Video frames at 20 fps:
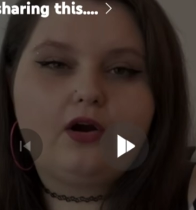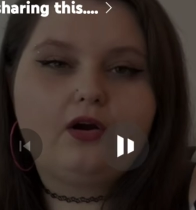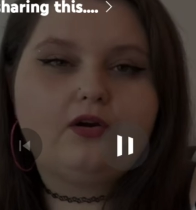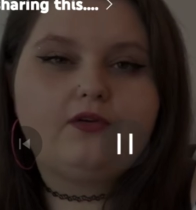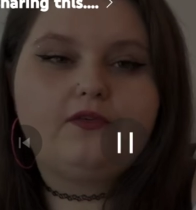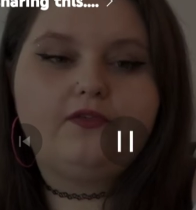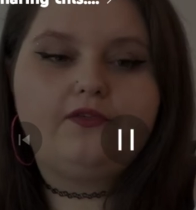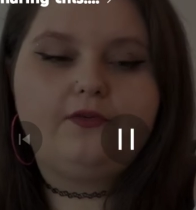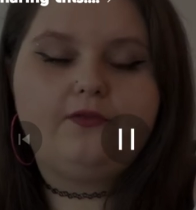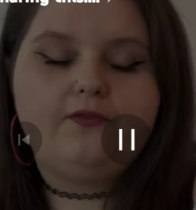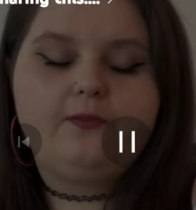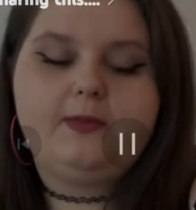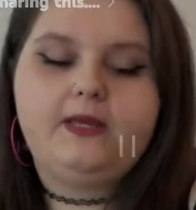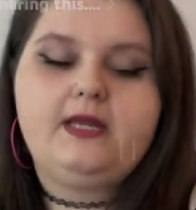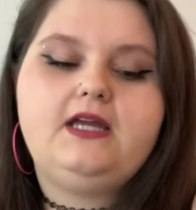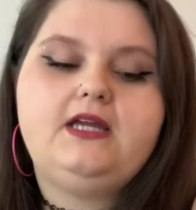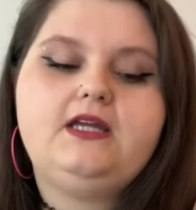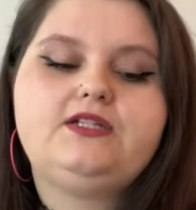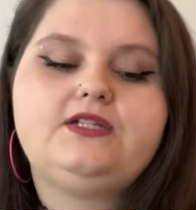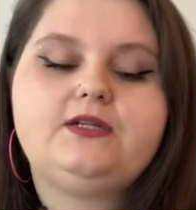for
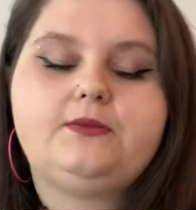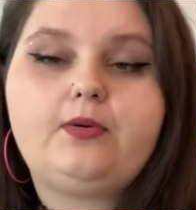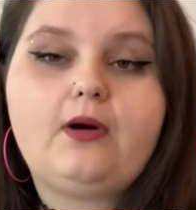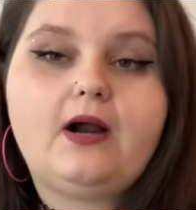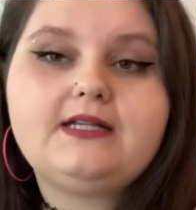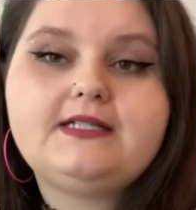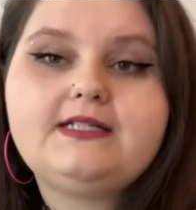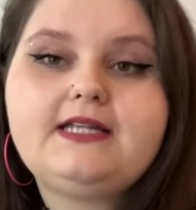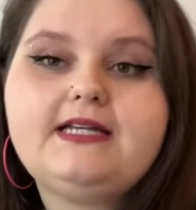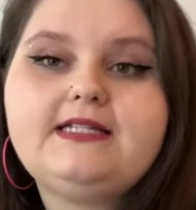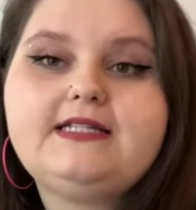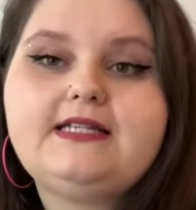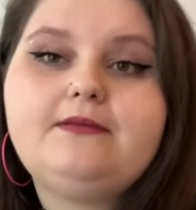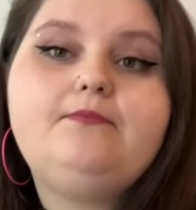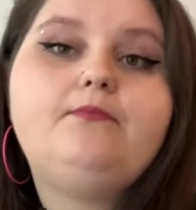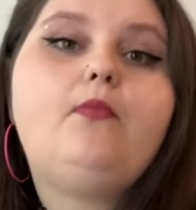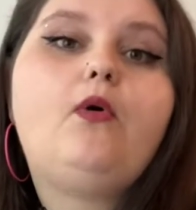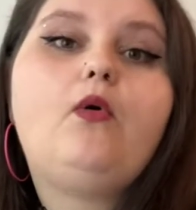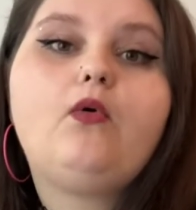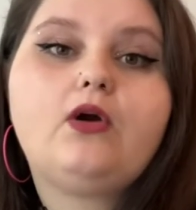me to process
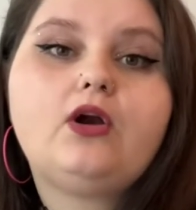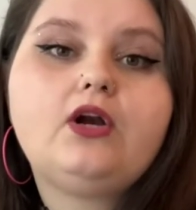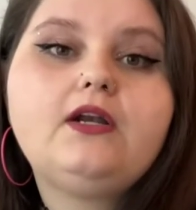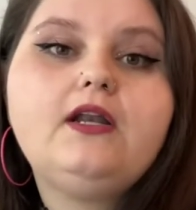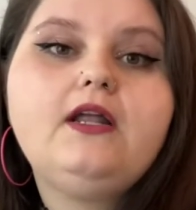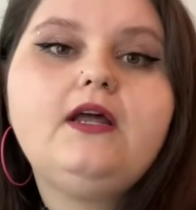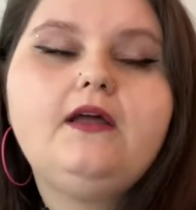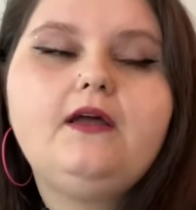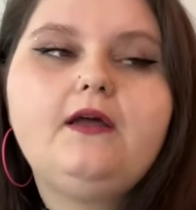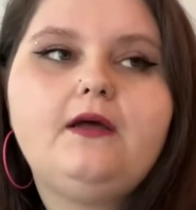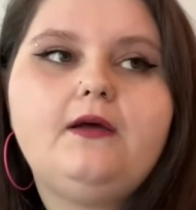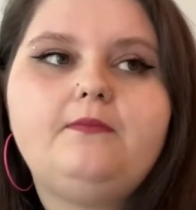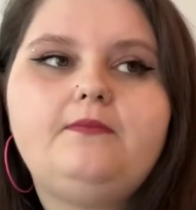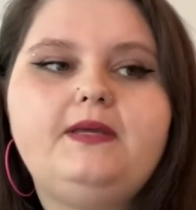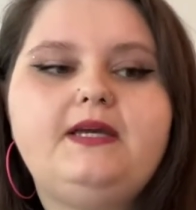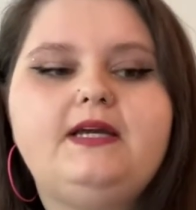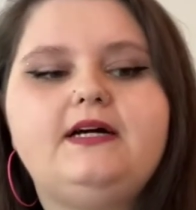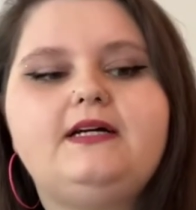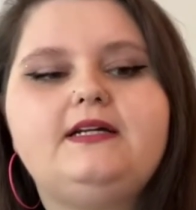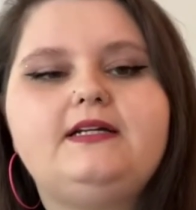and mourn
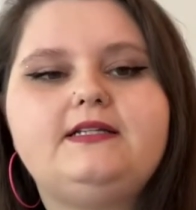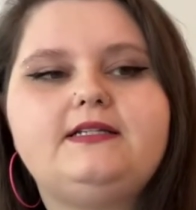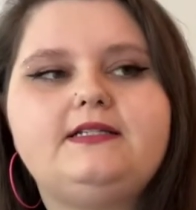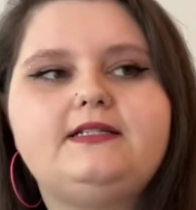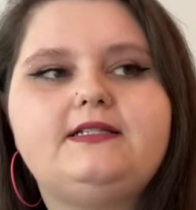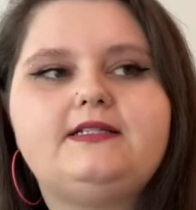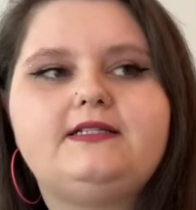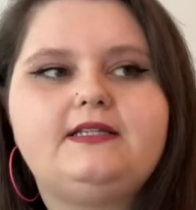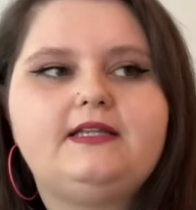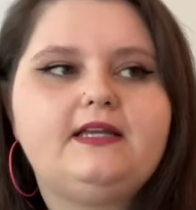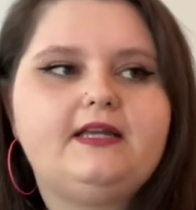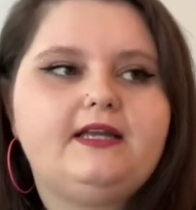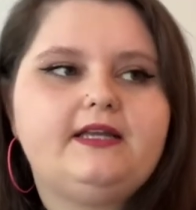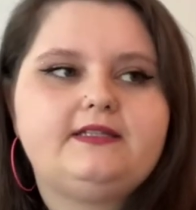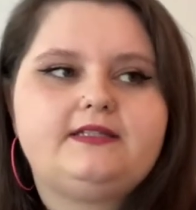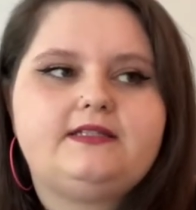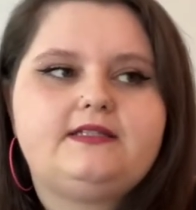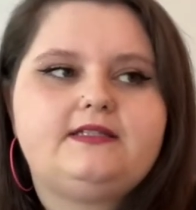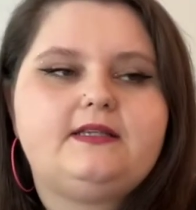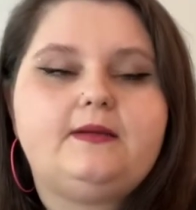because
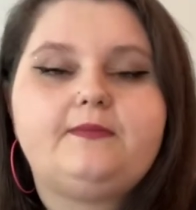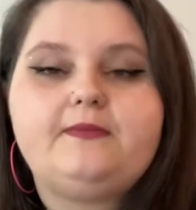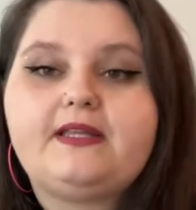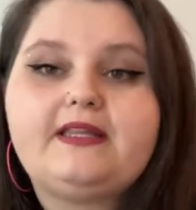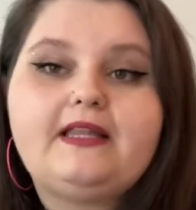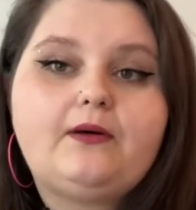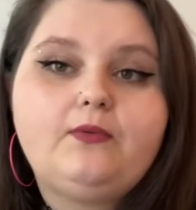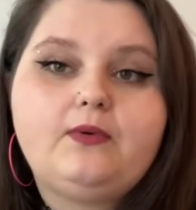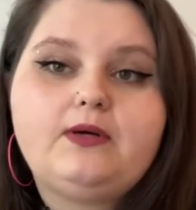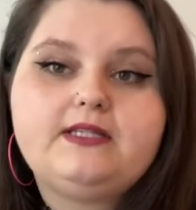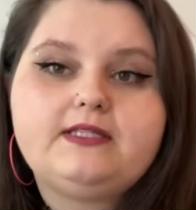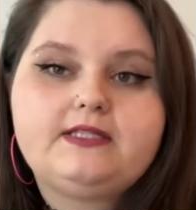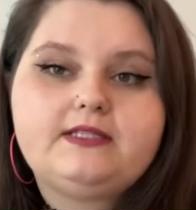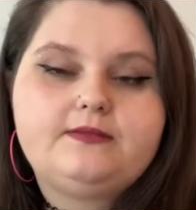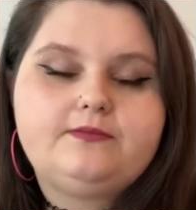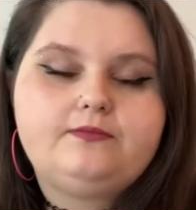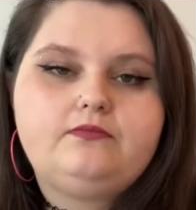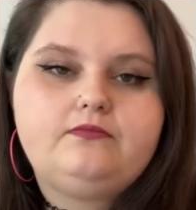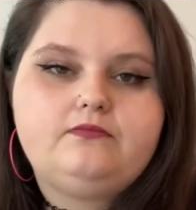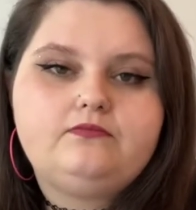it's something that
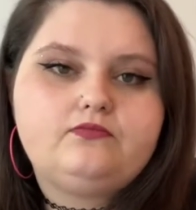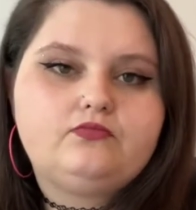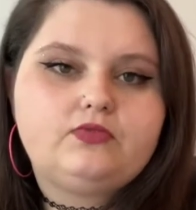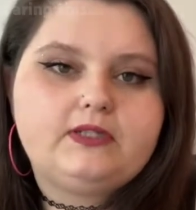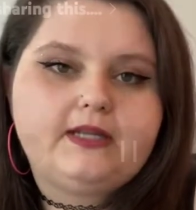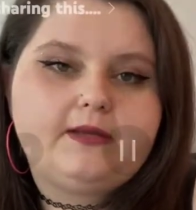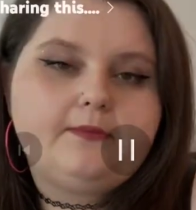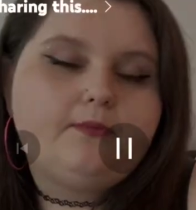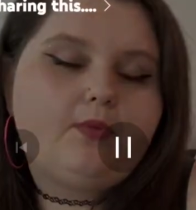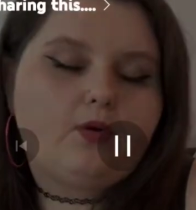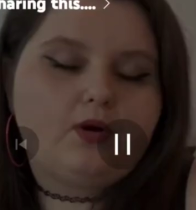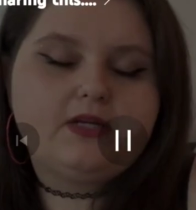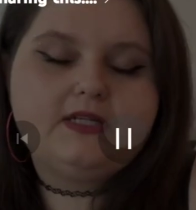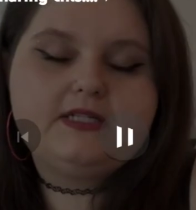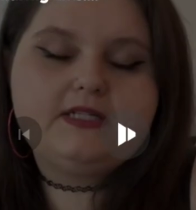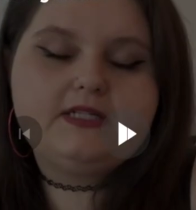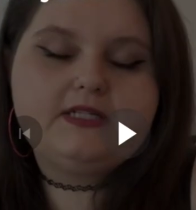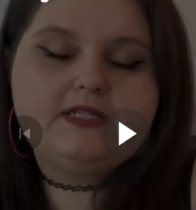was really important.